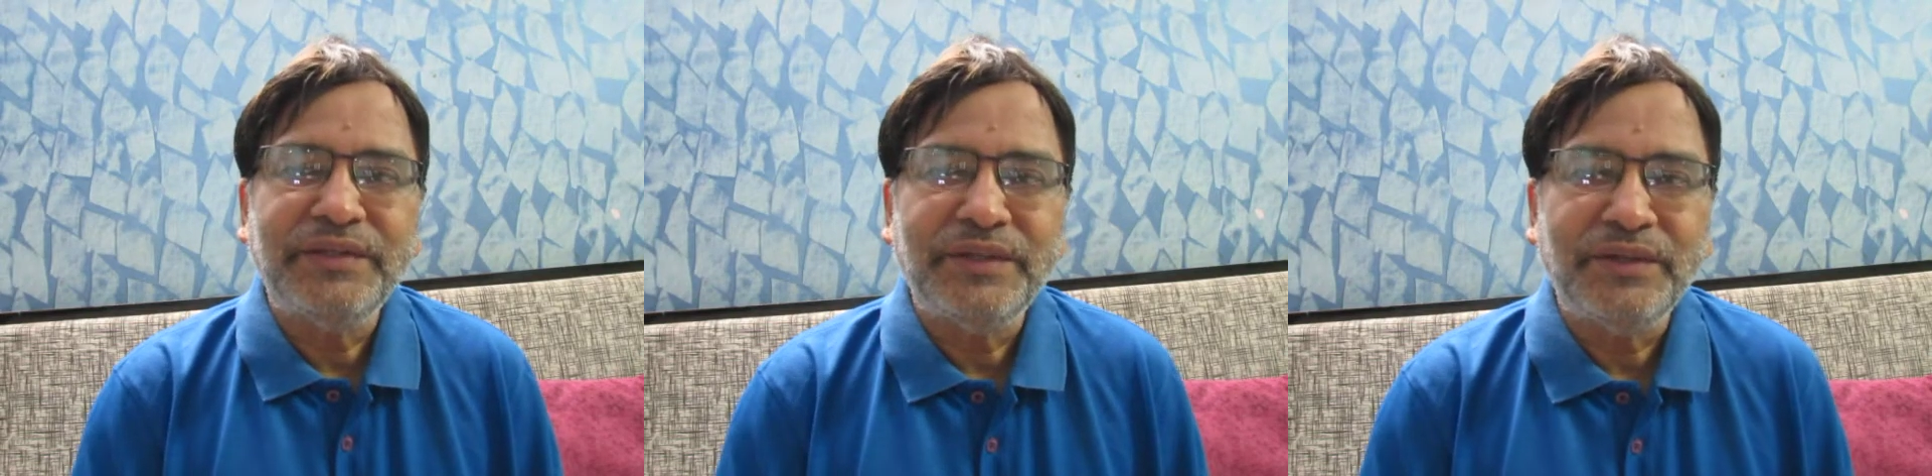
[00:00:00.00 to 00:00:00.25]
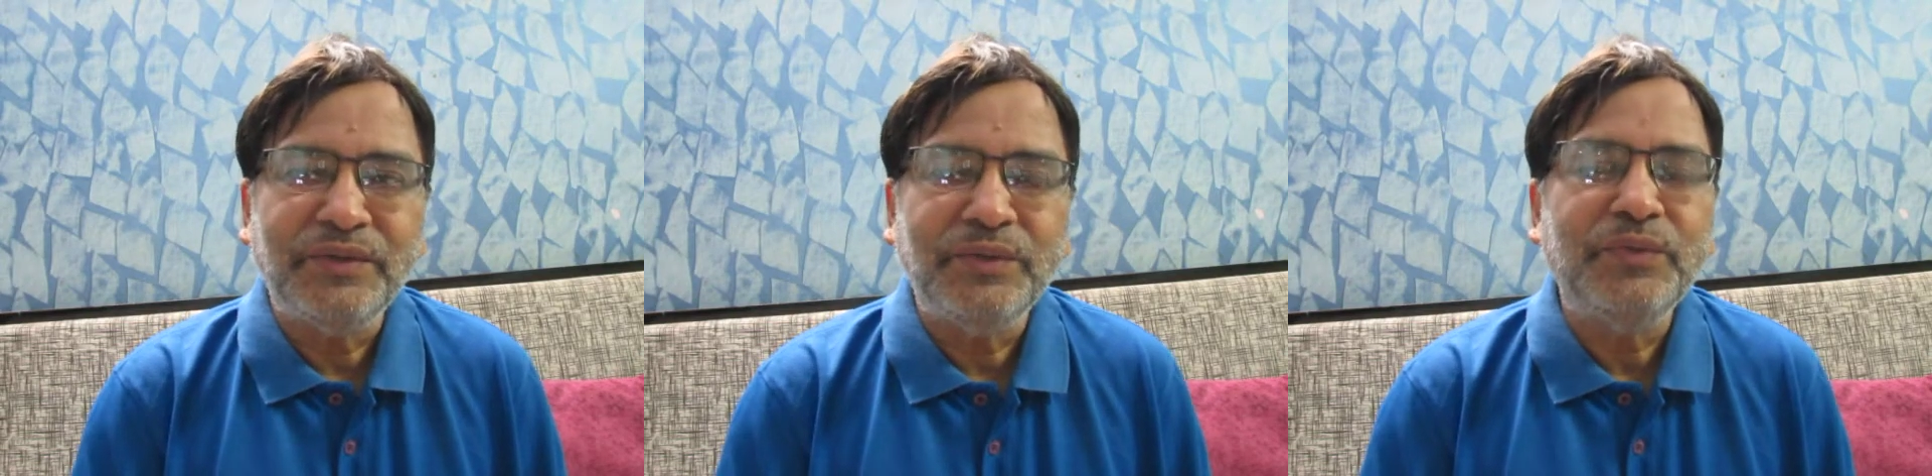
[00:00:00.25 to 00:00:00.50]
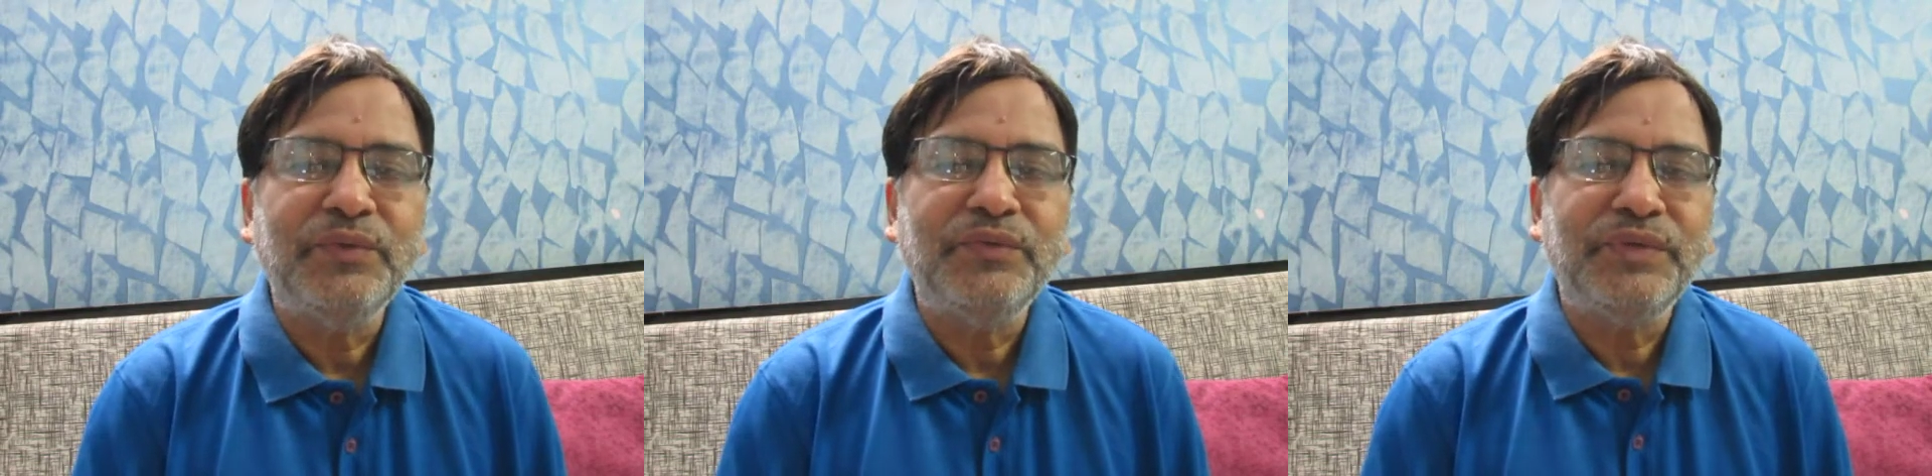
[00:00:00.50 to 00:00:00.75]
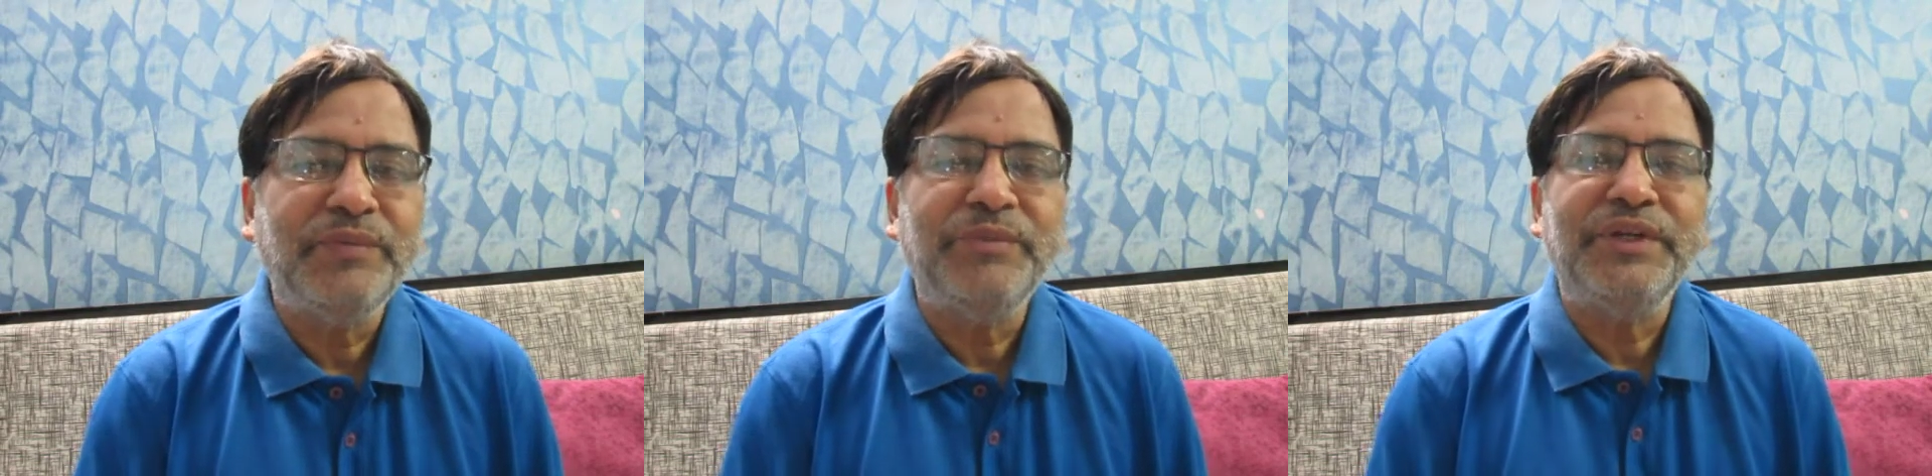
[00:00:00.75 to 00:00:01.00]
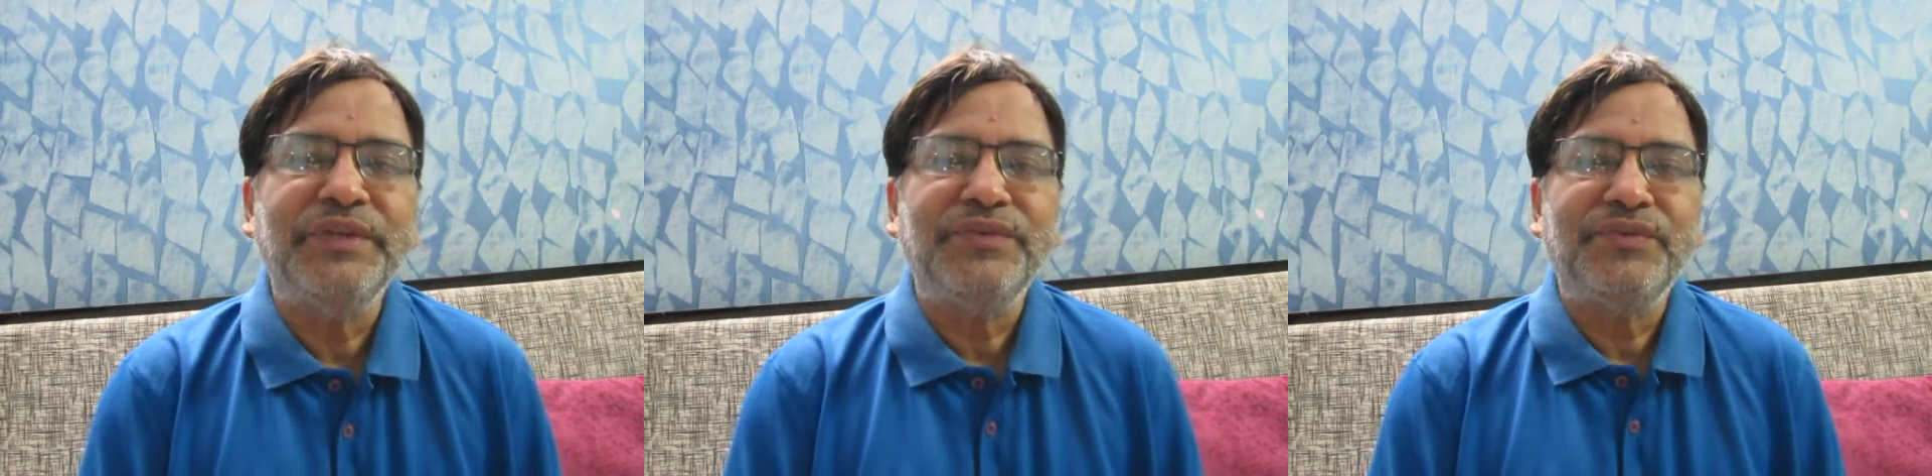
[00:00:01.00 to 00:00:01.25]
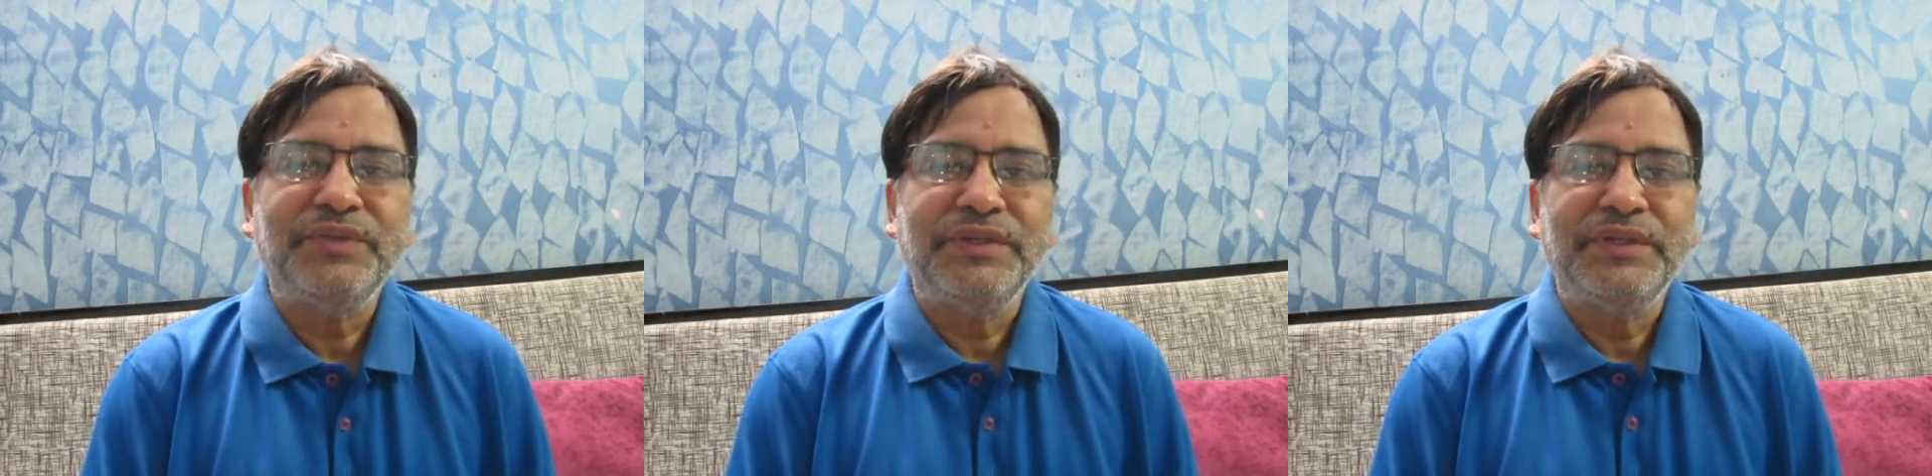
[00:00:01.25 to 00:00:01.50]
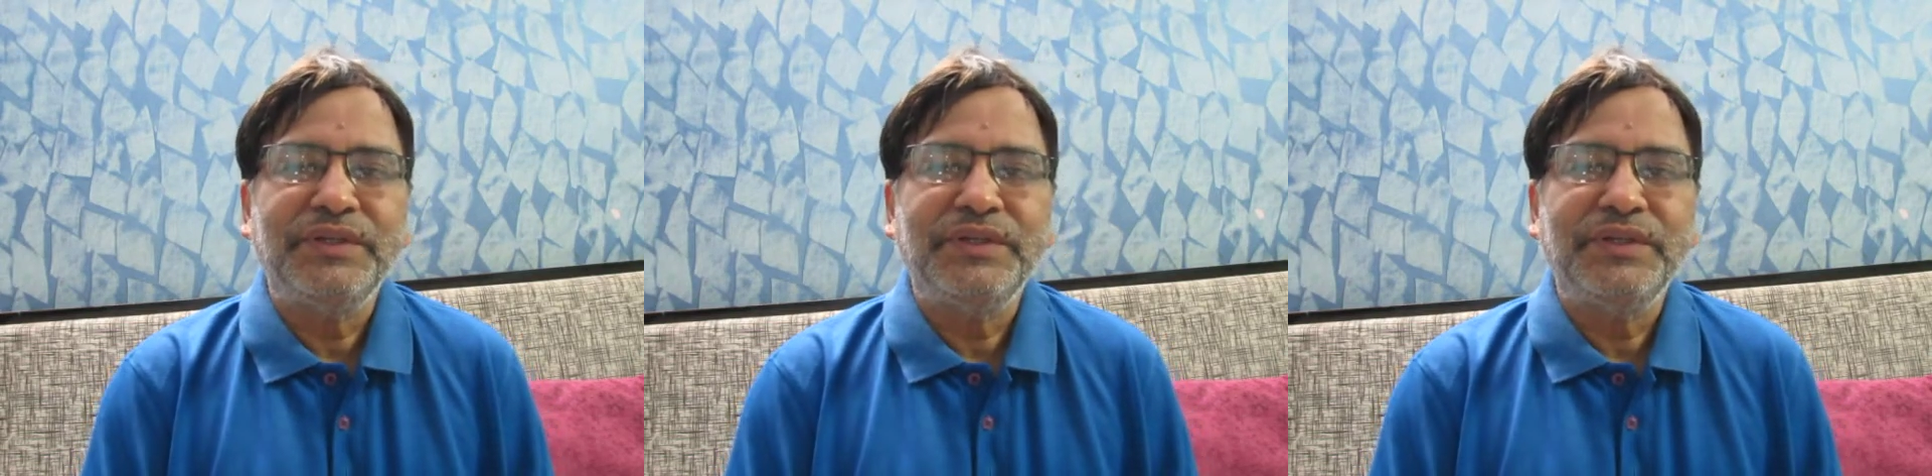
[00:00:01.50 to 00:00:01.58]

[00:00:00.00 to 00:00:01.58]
Telugu film industry.